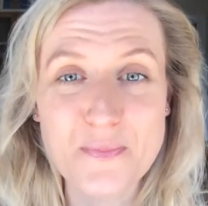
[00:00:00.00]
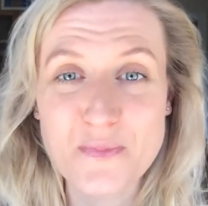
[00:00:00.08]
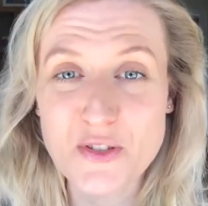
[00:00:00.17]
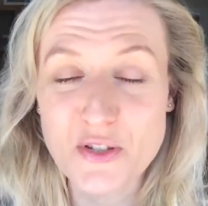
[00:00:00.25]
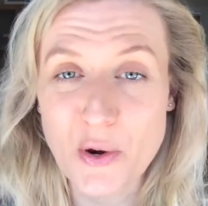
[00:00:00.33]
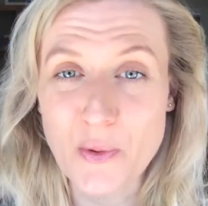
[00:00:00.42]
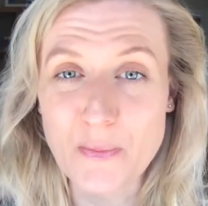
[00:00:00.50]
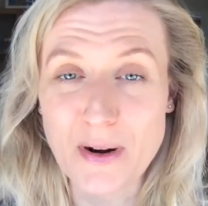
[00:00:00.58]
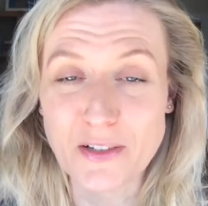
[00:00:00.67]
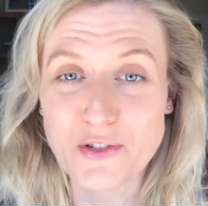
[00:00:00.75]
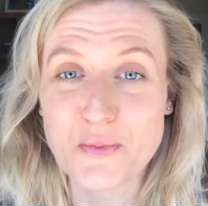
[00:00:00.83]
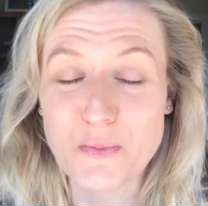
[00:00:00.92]
So
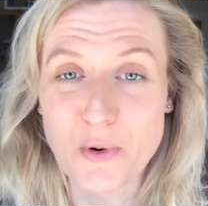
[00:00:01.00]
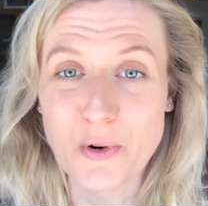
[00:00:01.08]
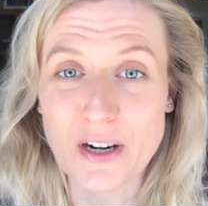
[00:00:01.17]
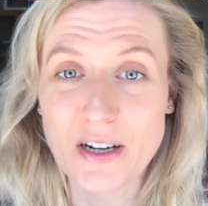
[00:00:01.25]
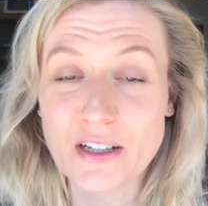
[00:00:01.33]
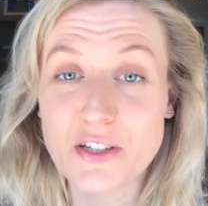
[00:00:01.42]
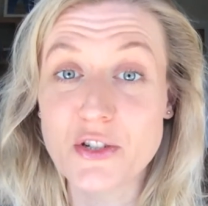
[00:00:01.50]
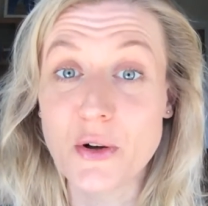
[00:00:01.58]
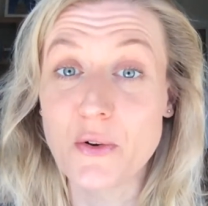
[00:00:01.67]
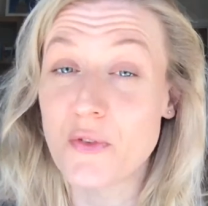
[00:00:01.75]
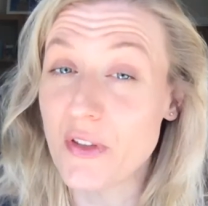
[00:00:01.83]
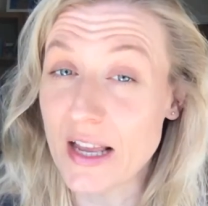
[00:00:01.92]
much more.
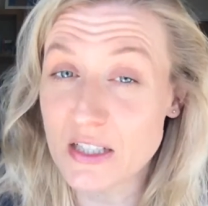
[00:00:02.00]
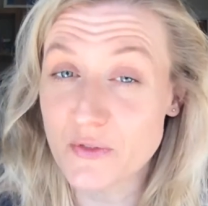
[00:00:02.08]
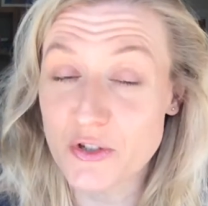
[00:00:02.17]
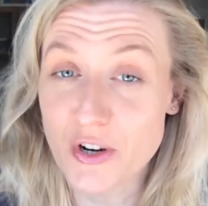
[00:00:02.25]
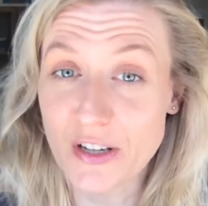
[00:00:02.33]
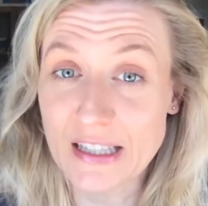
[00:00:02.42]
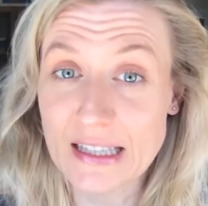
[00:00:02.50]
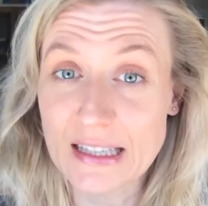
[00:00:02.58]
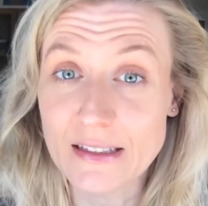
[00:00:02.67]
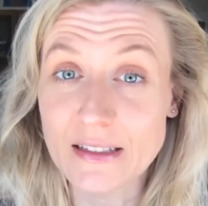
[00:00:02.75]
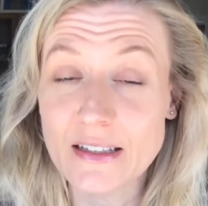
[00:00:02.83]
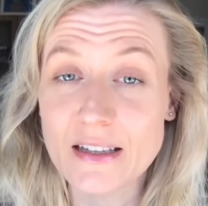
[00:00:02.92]
So thanks for joining
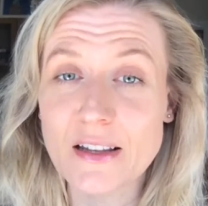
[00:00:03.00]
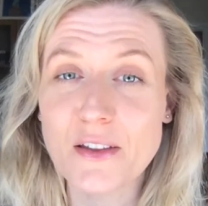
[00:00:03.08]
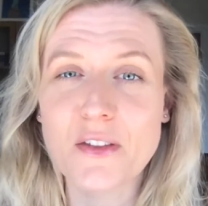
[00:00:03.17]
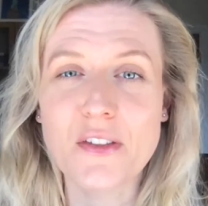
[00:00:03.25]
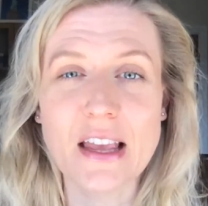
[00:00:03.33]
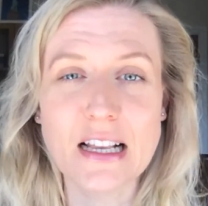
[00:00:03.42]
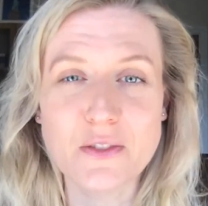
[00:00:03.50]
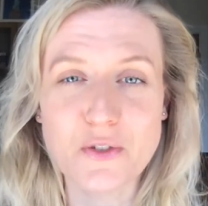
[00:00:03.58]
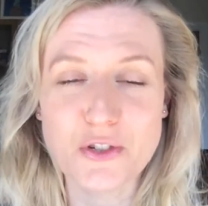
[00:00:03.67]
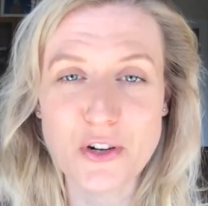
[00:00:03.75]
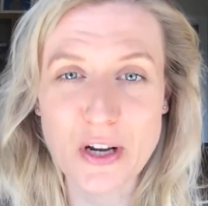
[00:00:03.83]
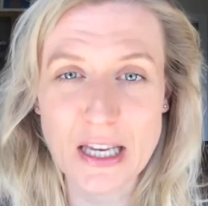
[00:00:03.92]
in. Thanks for
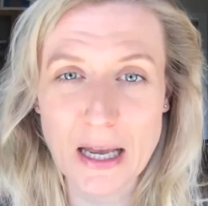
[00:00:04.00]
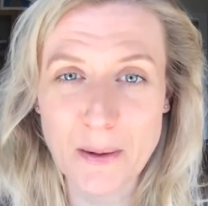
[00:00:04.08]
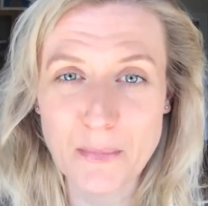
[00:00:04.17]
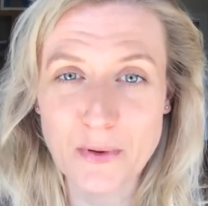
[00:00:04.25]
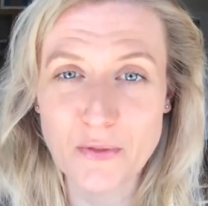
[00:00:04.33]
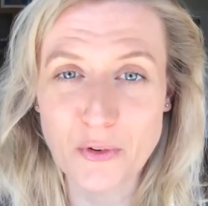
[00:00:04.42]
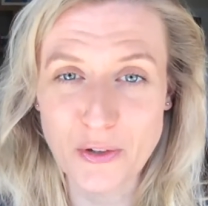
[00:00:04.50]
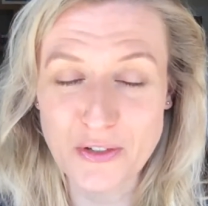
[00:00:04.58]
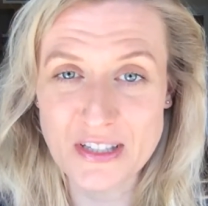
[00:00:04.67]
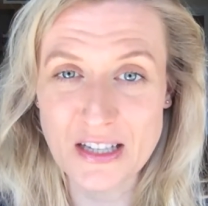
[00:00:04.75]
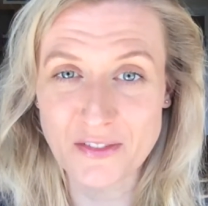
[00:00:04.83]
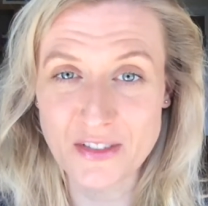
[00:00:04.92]
showing up for
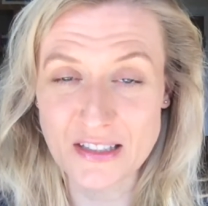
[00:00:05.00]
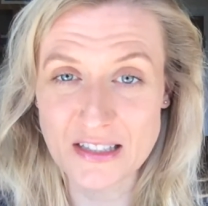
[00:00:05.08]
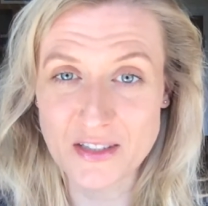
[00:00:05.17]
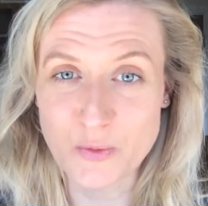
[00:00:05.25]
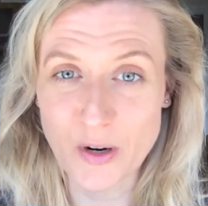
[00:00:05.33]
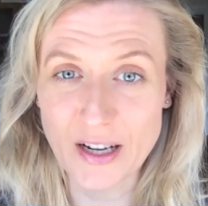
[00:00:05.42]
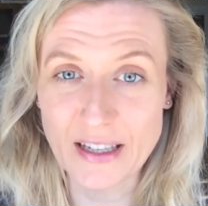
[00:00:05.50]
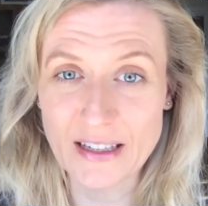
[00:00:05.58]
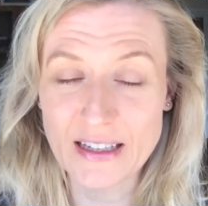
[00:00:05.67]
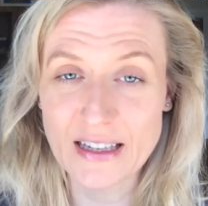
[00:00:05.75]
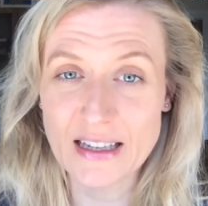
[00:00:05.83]
yourselves in this way.